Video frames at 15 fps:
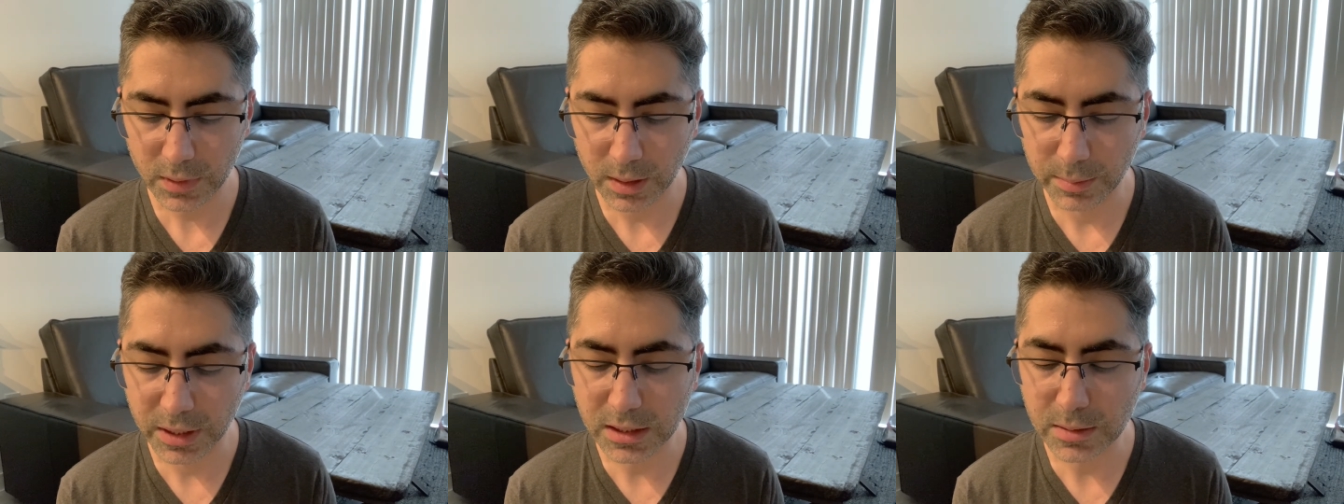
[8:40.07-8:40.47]

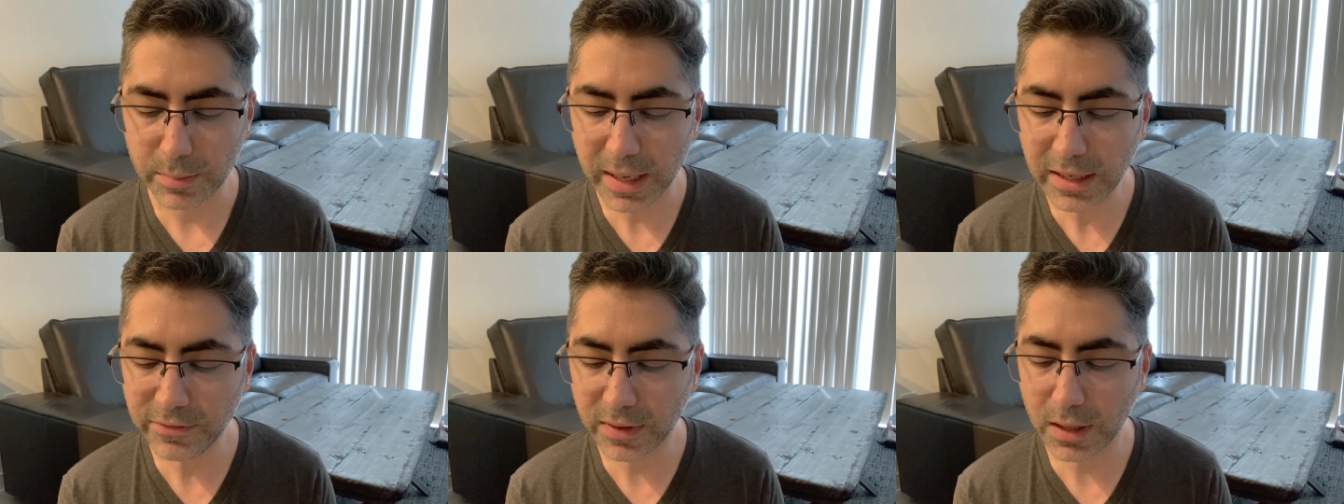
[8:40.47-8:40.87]
because
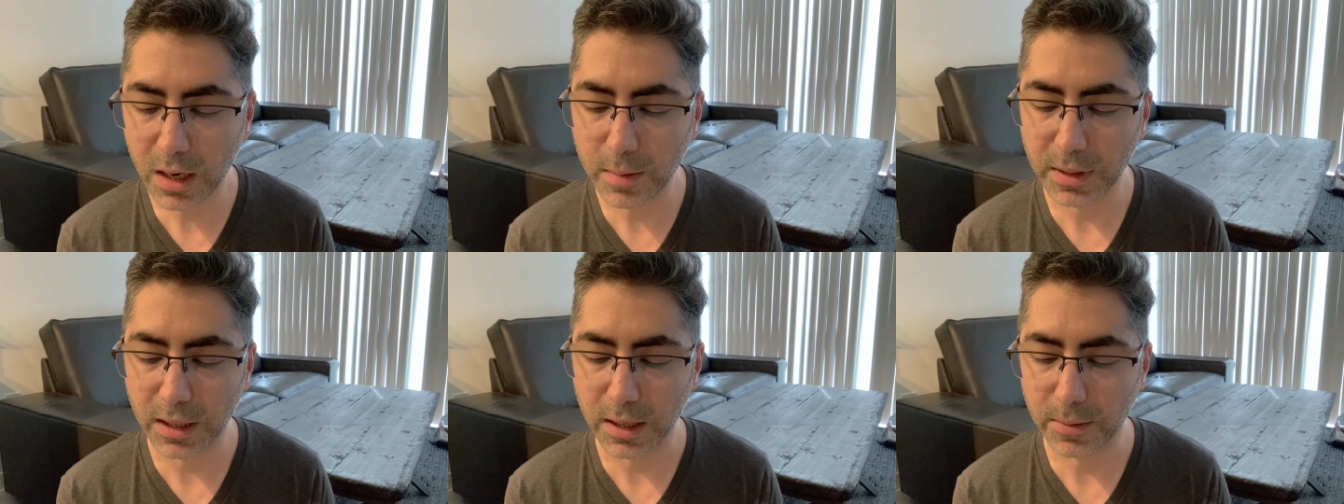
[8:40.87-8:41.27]
many
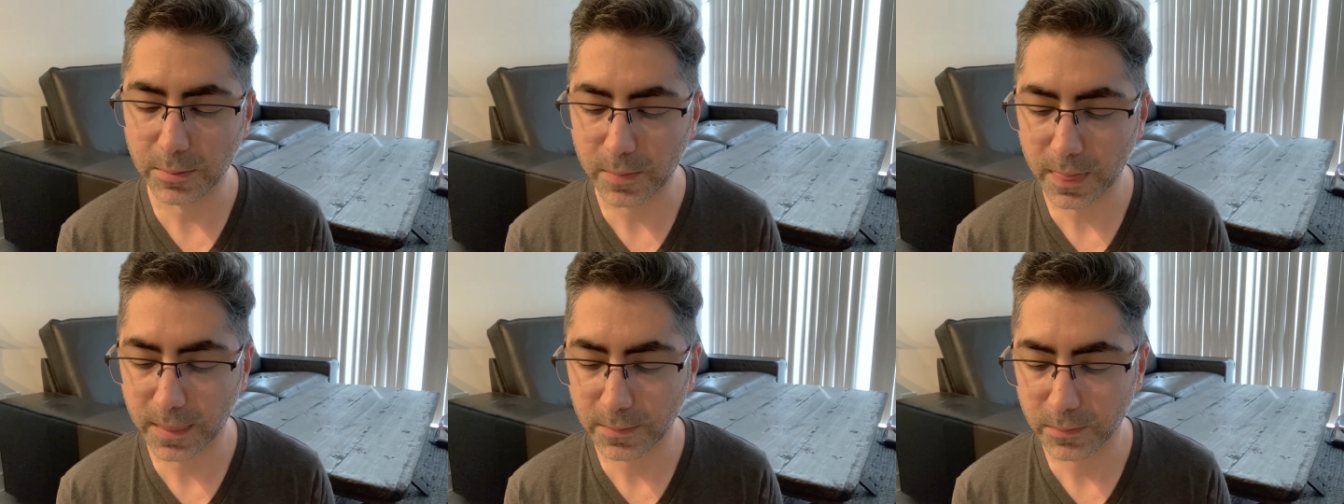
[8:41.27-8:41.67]
phenomena
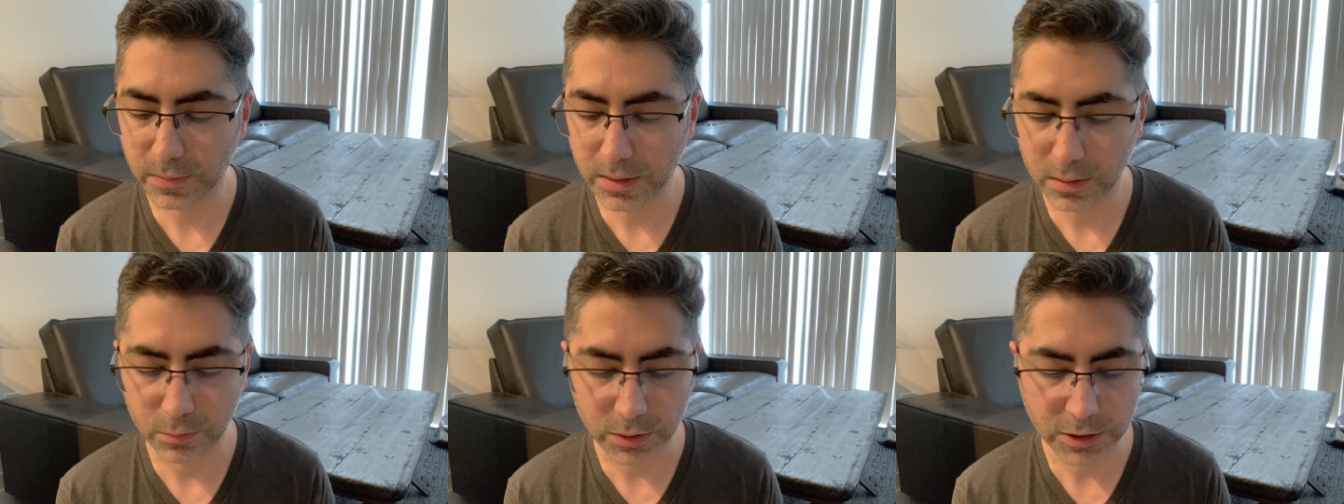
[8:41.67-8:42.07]

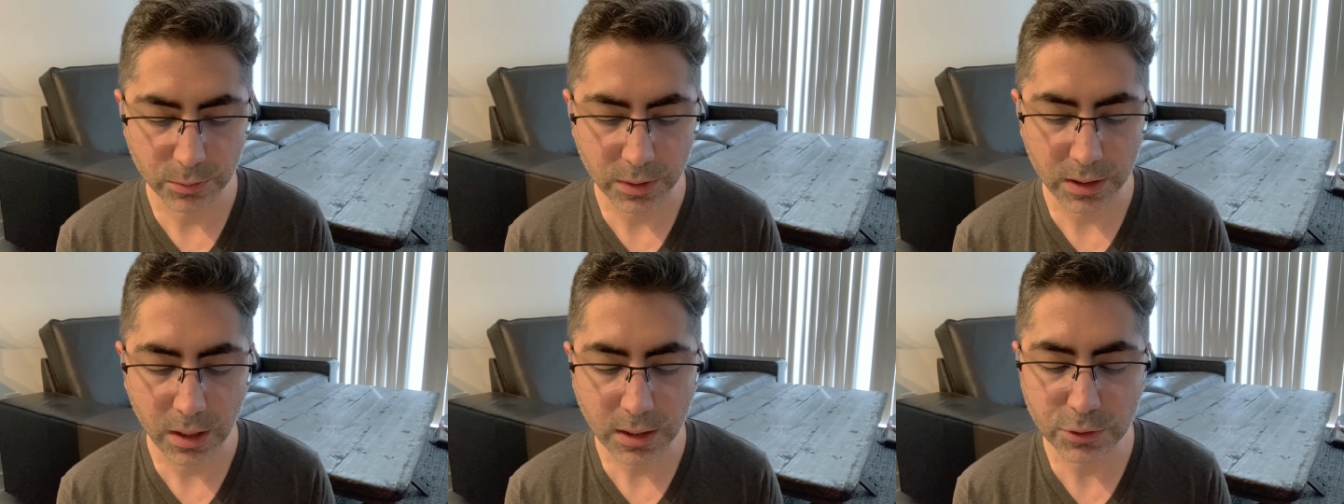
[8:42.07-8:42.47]
which
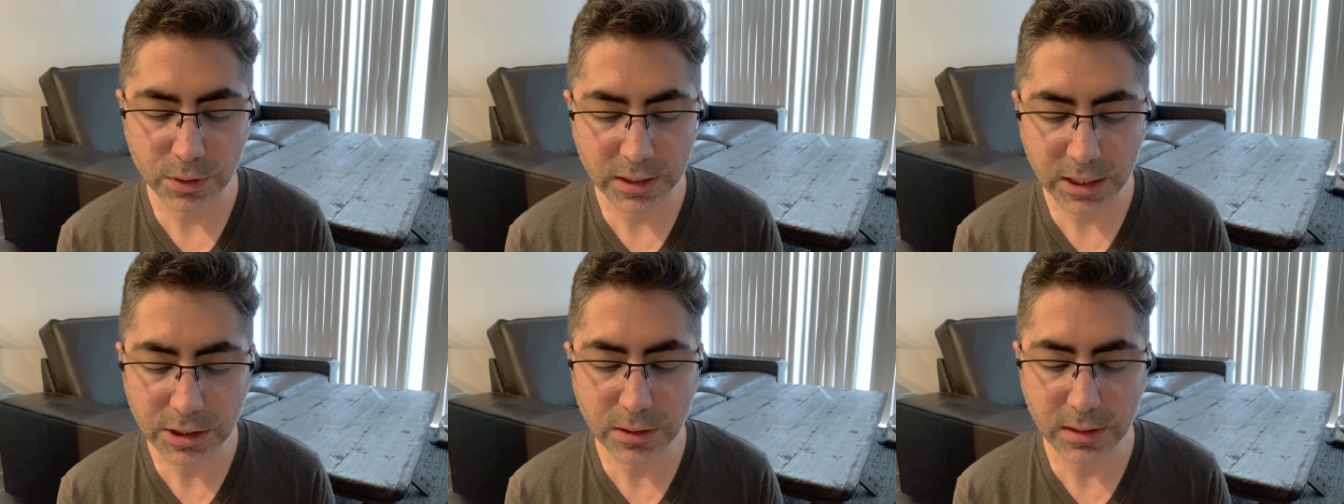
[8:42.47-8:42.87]
were not
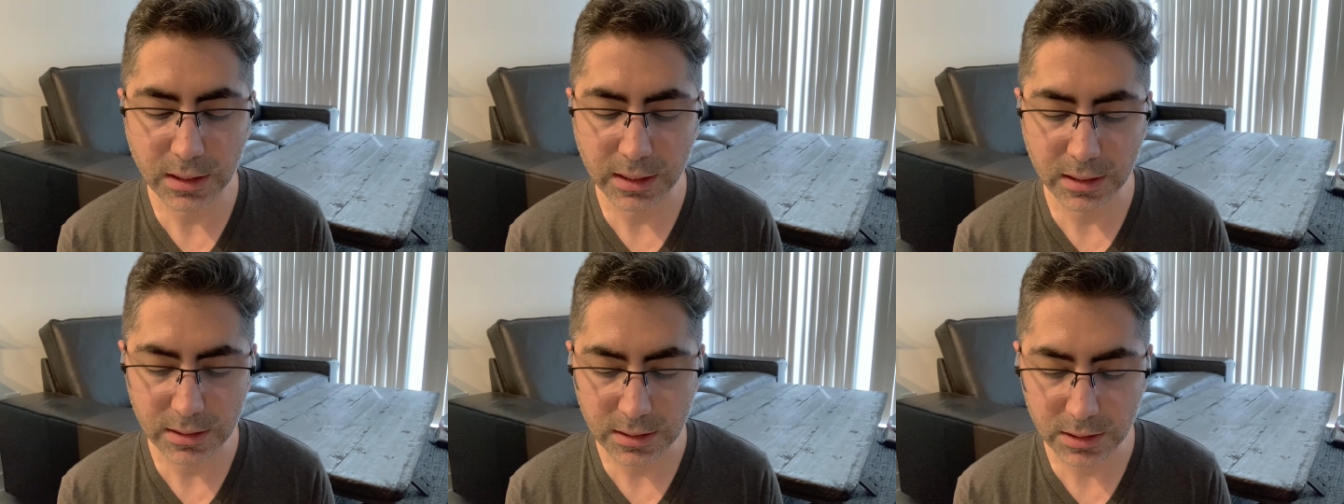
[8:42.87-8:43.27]
traditionally
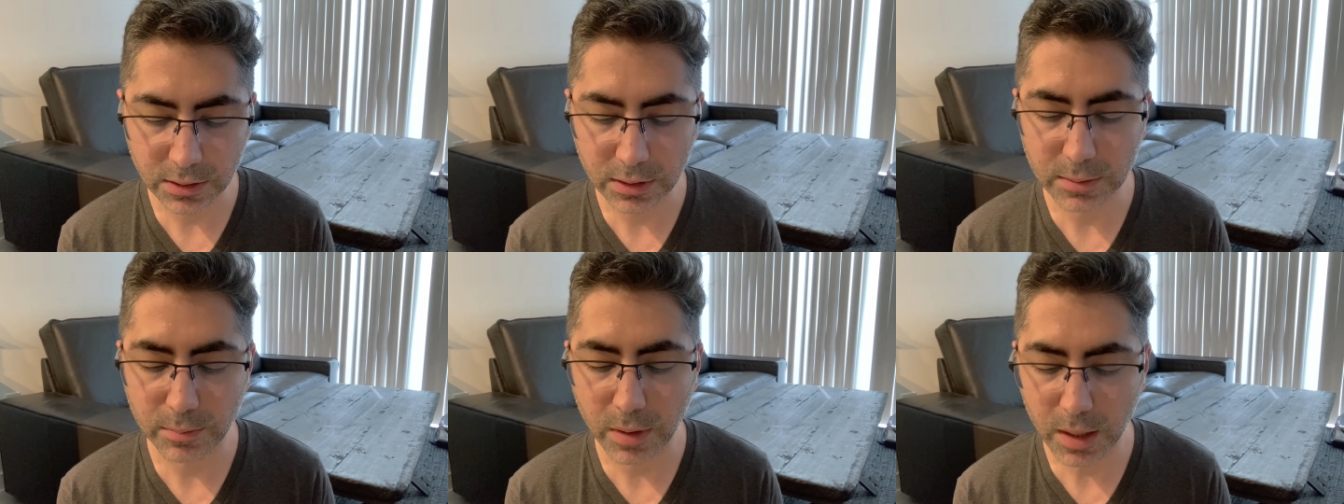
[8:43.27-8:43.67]

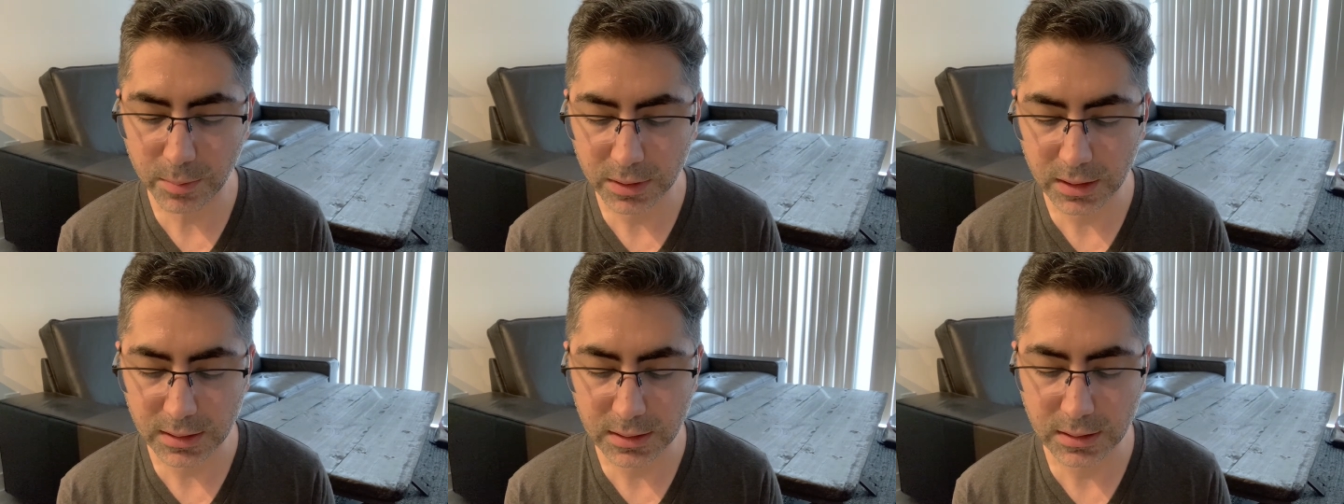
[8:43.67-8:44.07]
considered
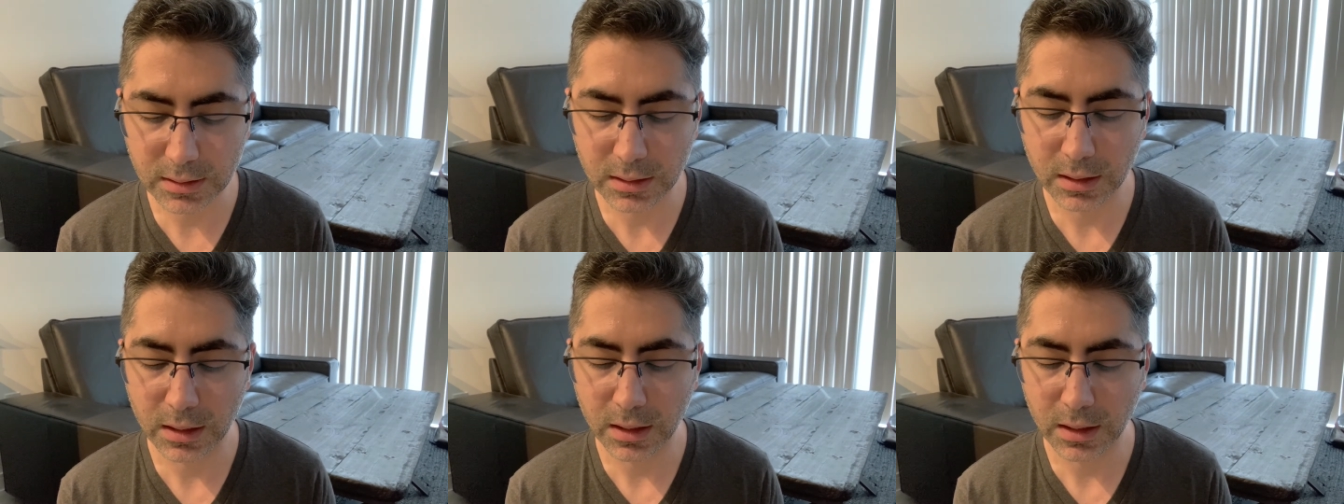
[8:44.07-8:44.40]
populist